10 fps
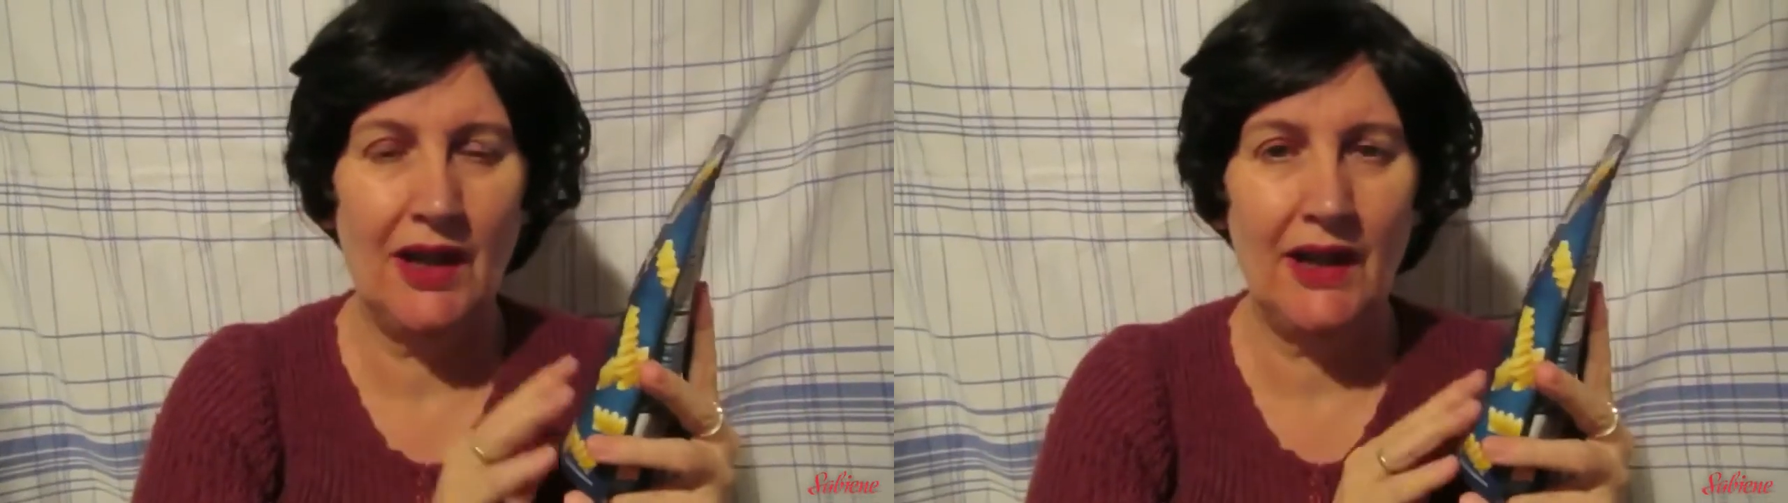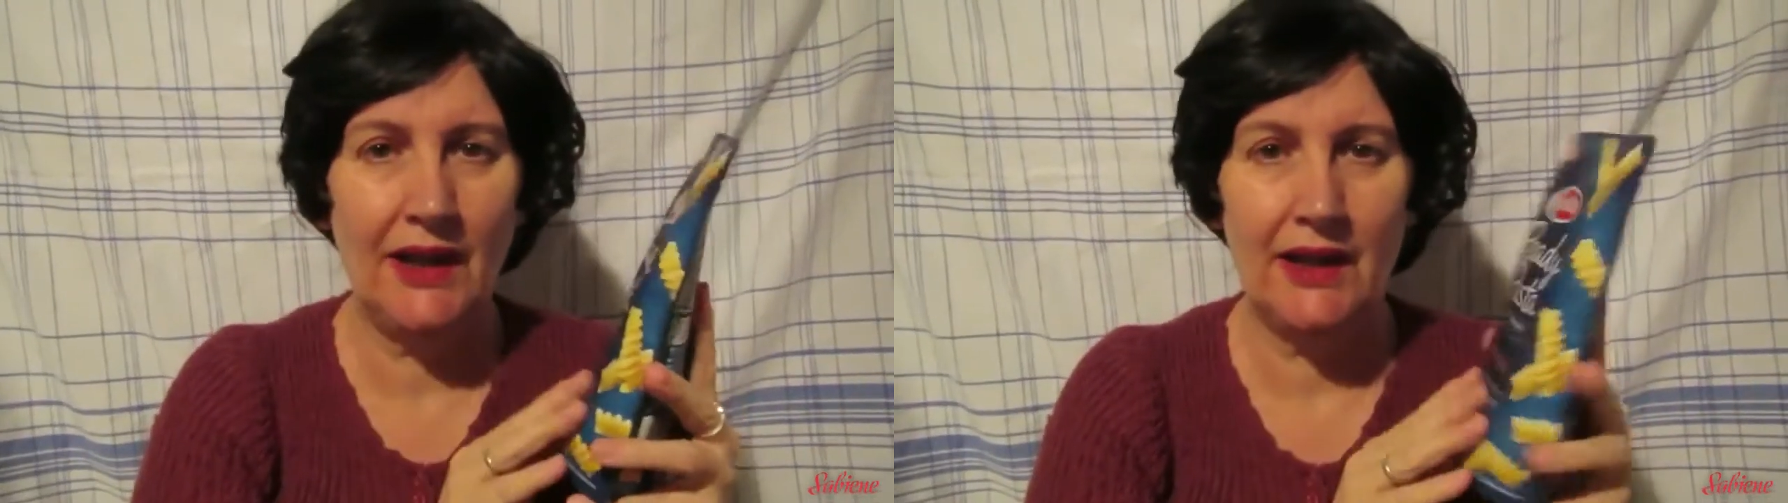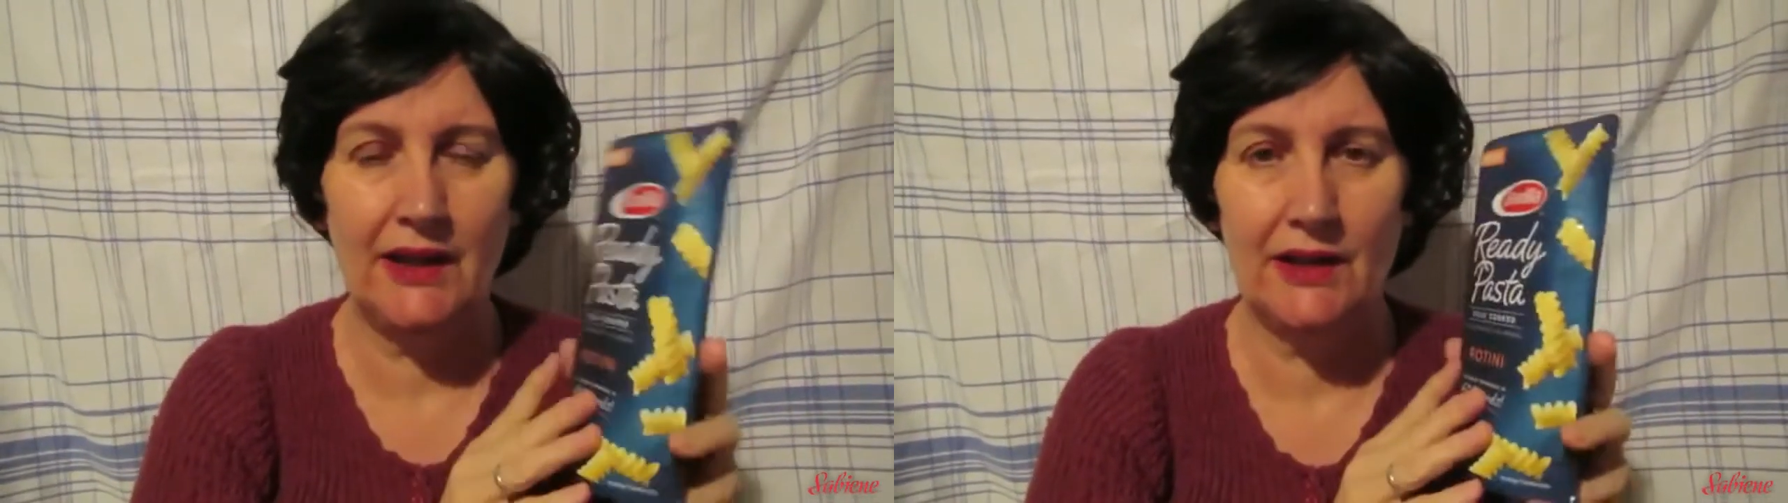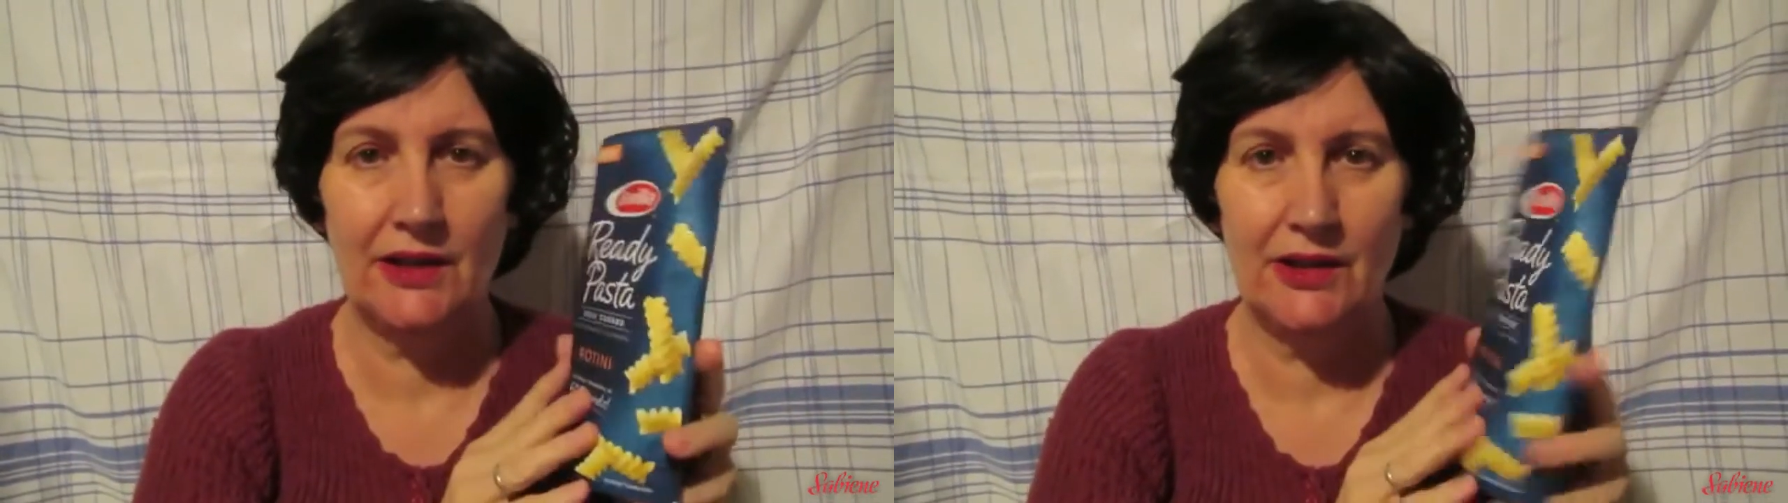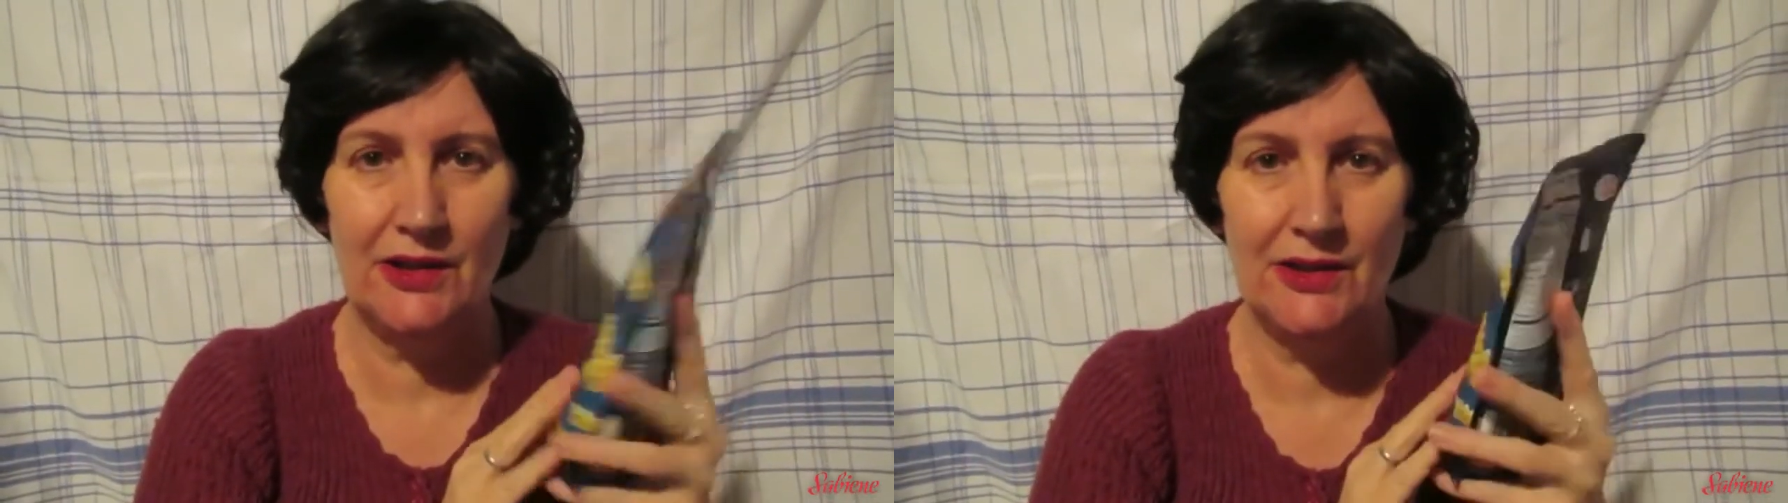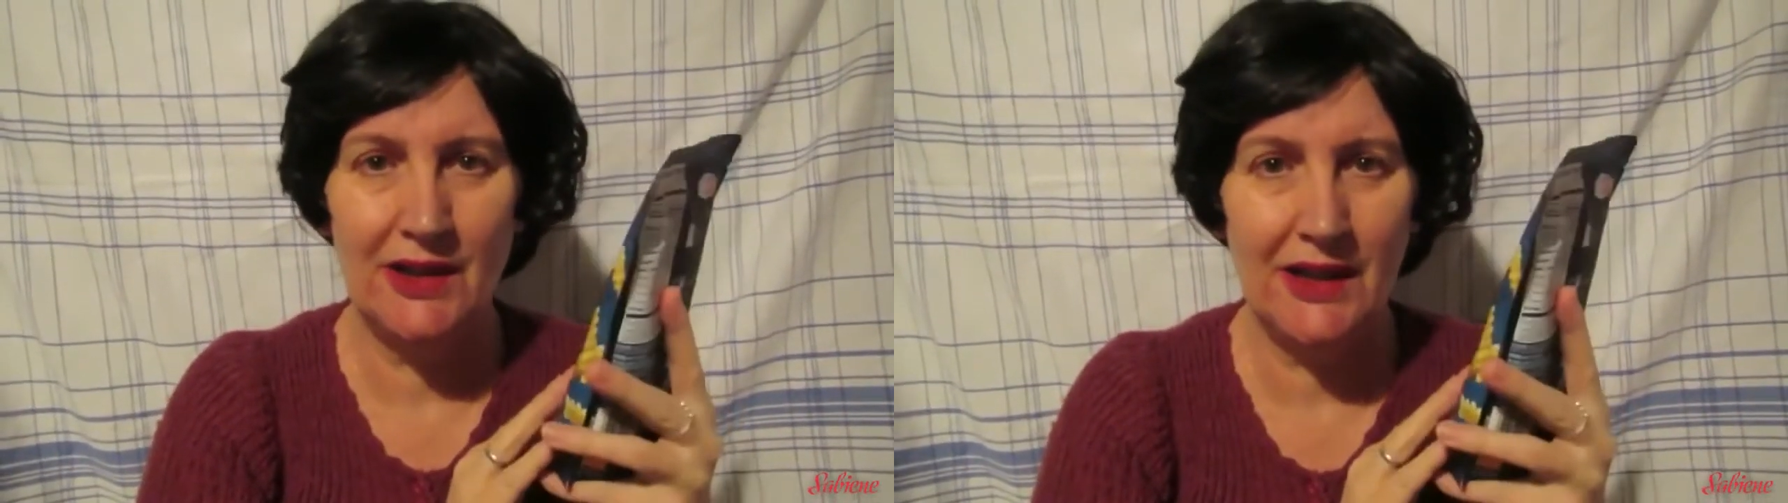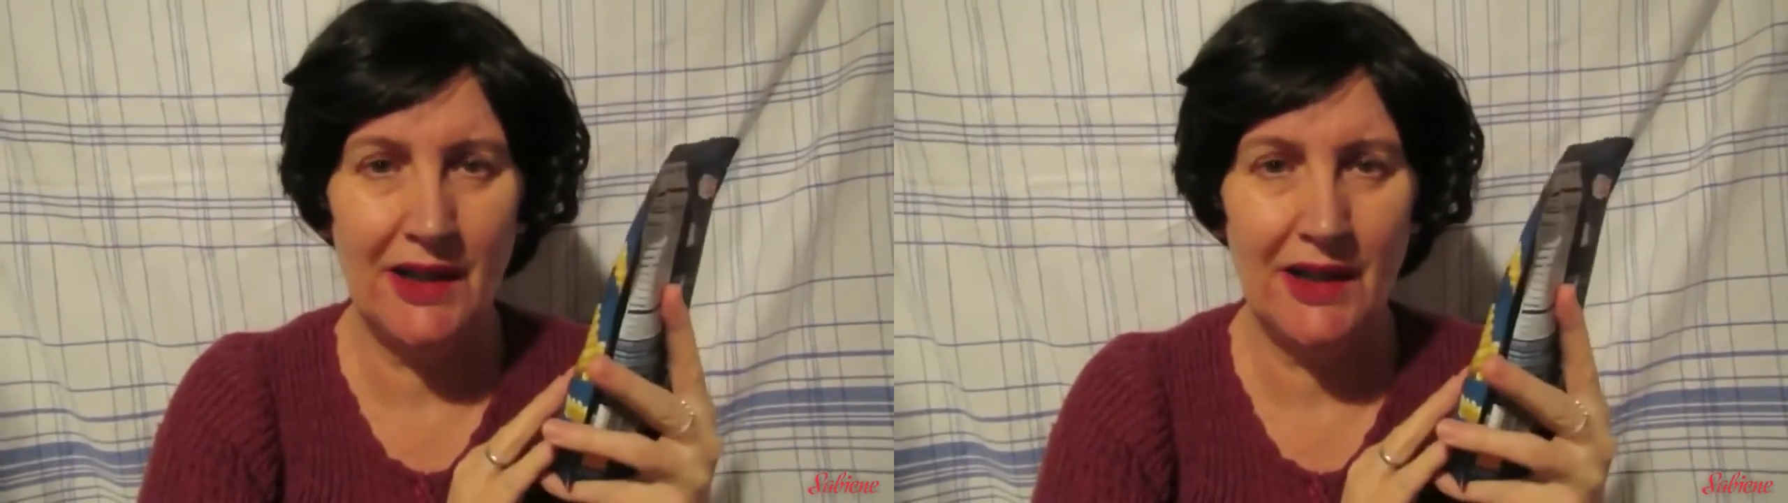Hi, today